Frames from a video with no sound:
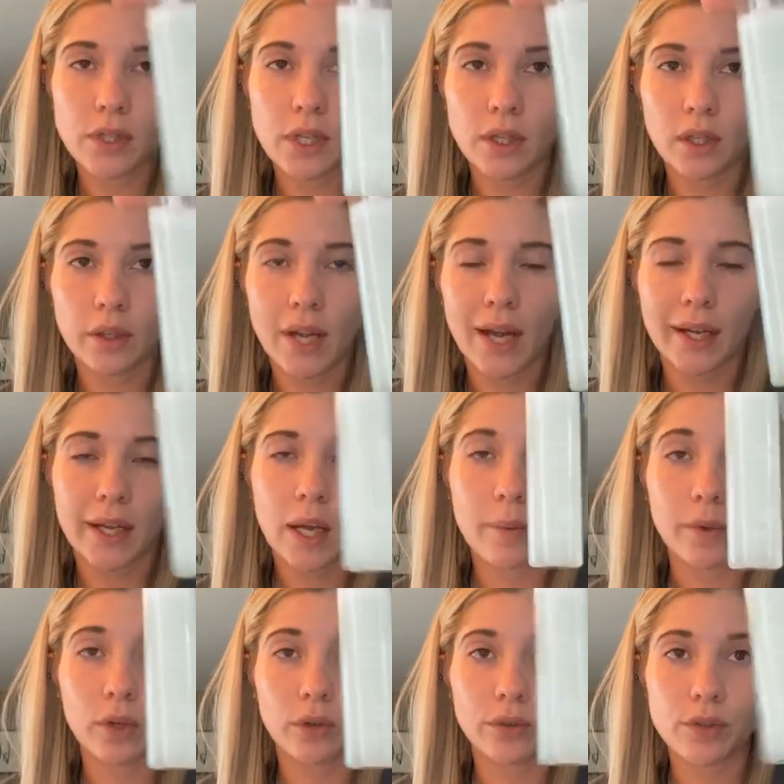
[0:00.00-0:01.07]
and not
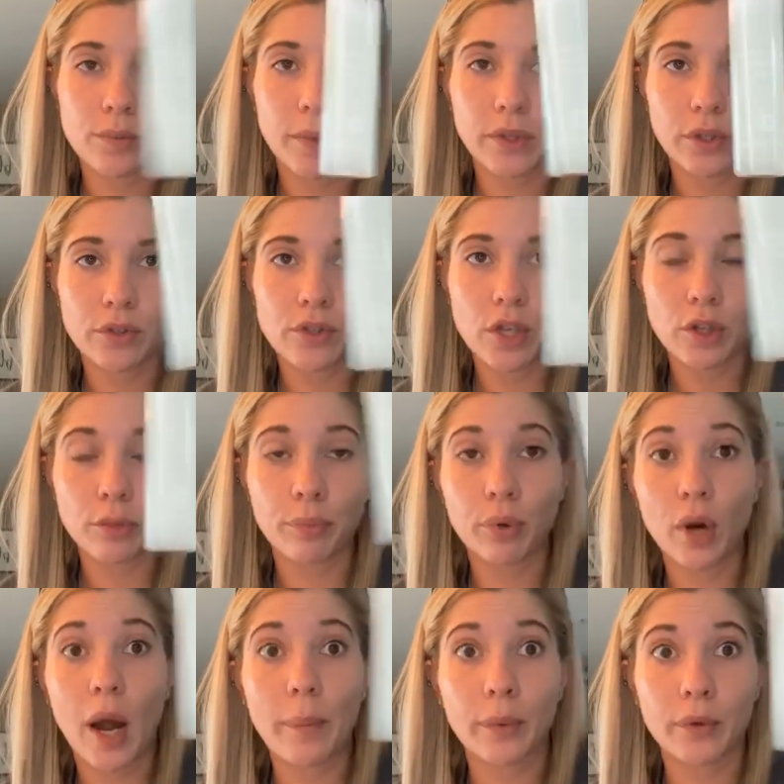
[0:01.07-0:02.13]
chemicals, but there's other
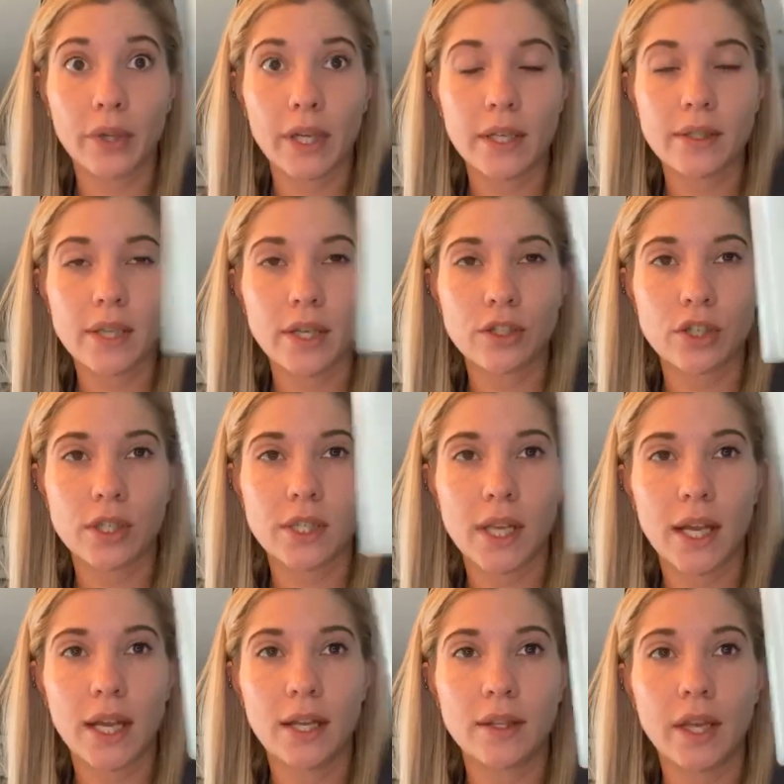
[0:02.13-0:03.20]
properties, I should
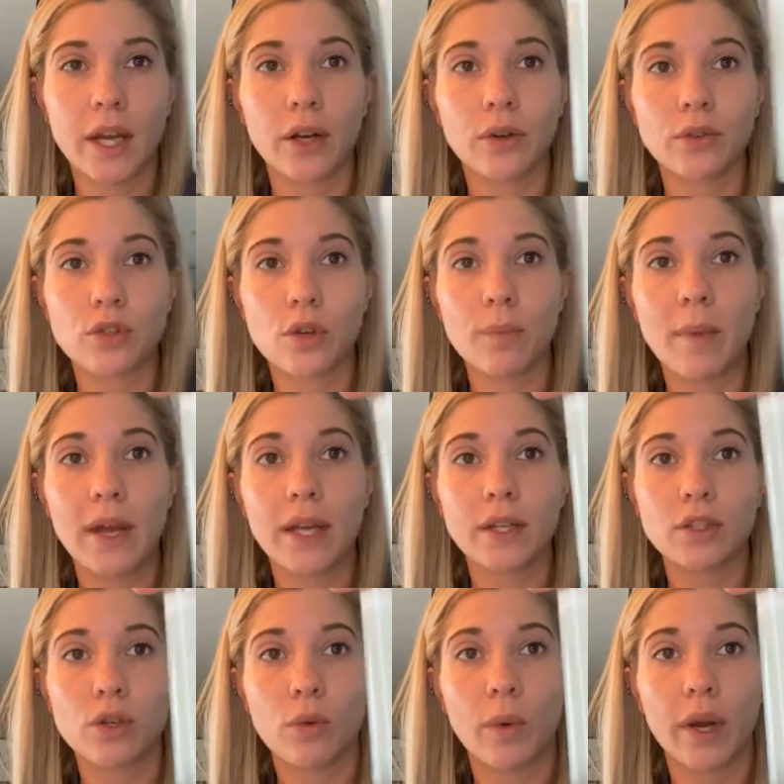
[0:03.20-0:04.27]
say, in there to make it
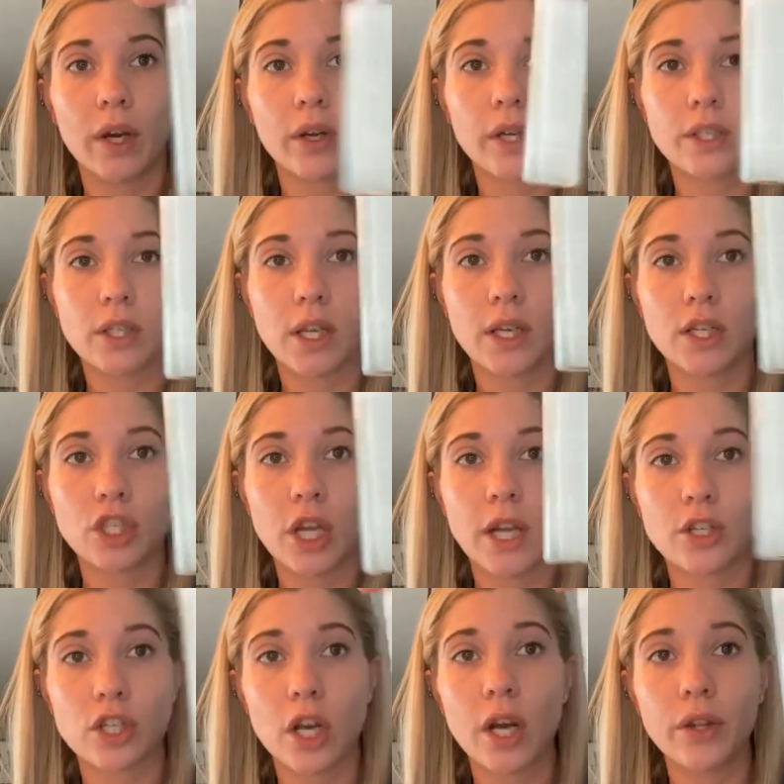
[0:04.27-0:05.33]
to where it's going to
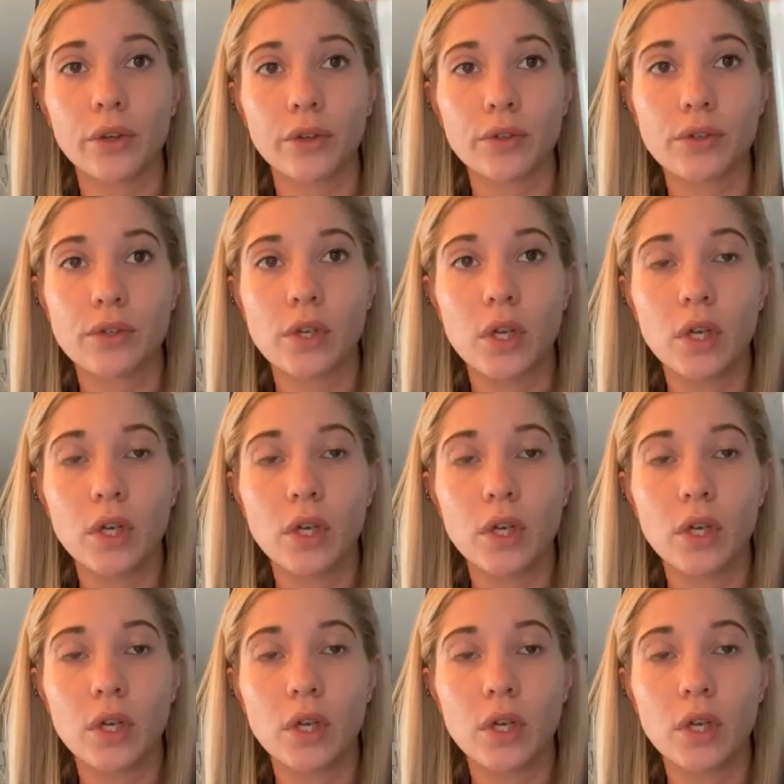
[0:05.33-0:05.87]
change colors.